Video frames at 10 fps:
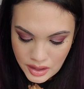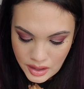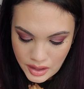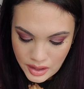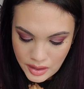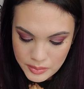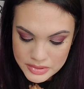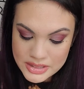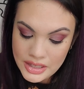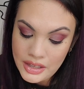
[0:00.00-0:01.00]

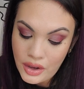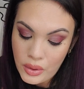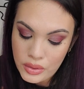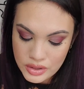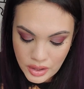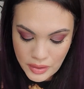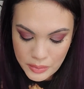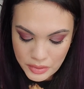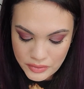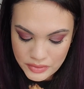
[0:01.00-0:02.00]
CEO Glow I
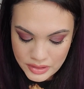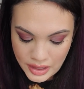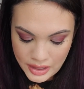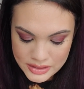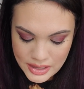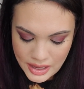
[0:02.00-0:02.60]
would have liked,